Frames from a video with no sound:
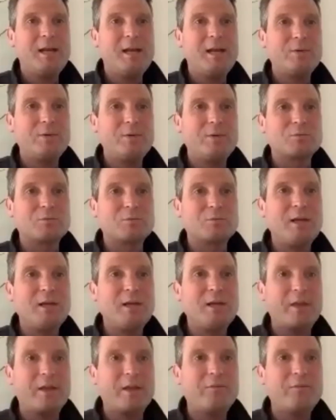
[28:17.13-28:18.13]
just read it
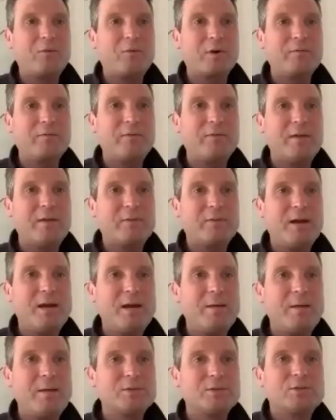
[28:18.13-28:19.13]
like 4 or 5
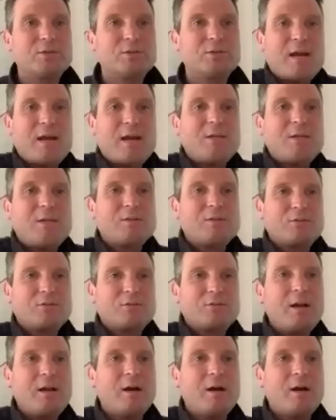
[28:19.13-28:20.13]
times to try
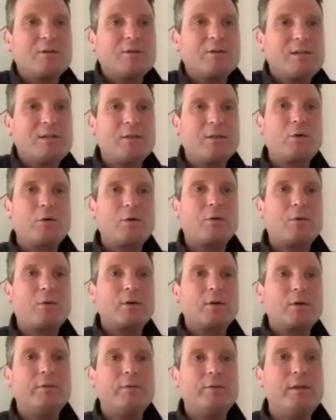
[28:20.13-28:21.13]
to understand the
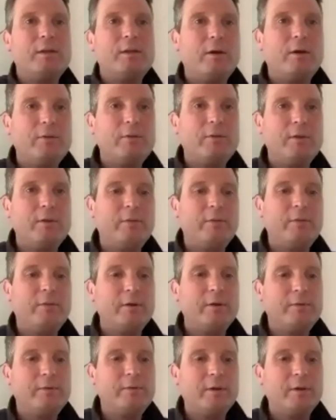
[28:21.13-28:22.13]
core, the, you know,
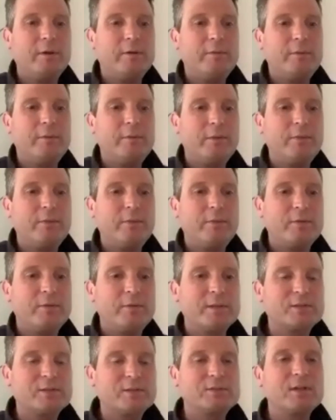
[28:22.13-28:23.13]

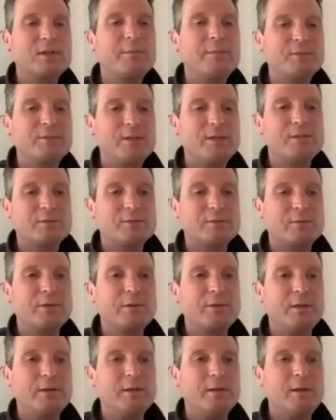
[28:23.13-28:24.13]
the substance
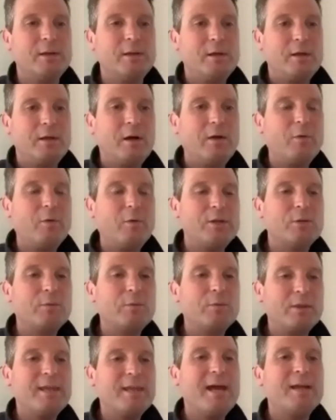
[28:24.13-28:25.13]
really of what you
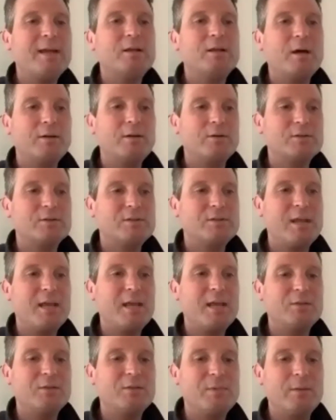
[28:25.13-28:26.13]
really had to
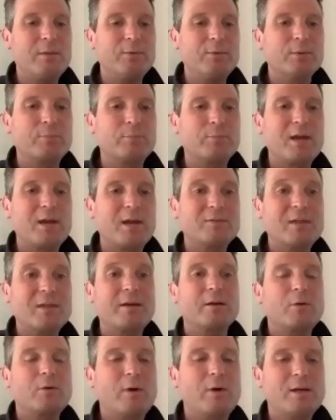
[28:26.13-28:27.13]
understand to be able to break down
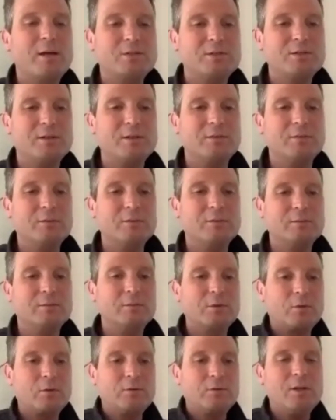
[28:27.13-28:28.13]
a question,
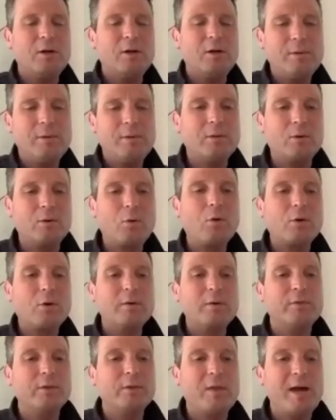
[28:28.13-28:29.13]
you know what I mean? The core of
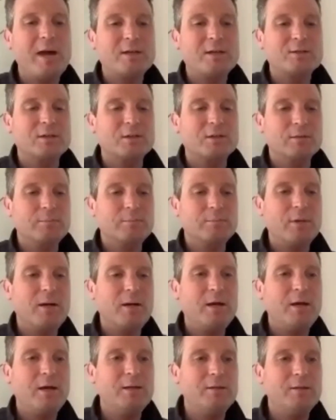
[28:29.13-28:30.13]
the logic
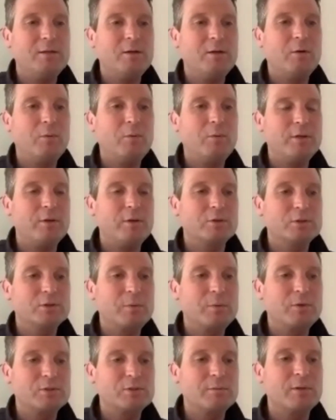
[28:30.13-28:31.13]
behind, you know, what you were
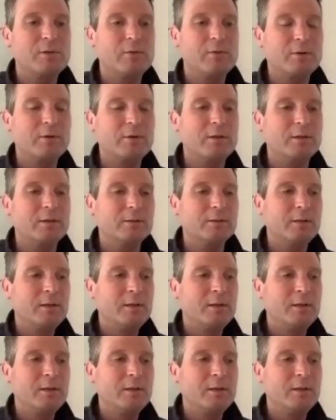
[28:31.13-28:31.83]
supposed to be learning.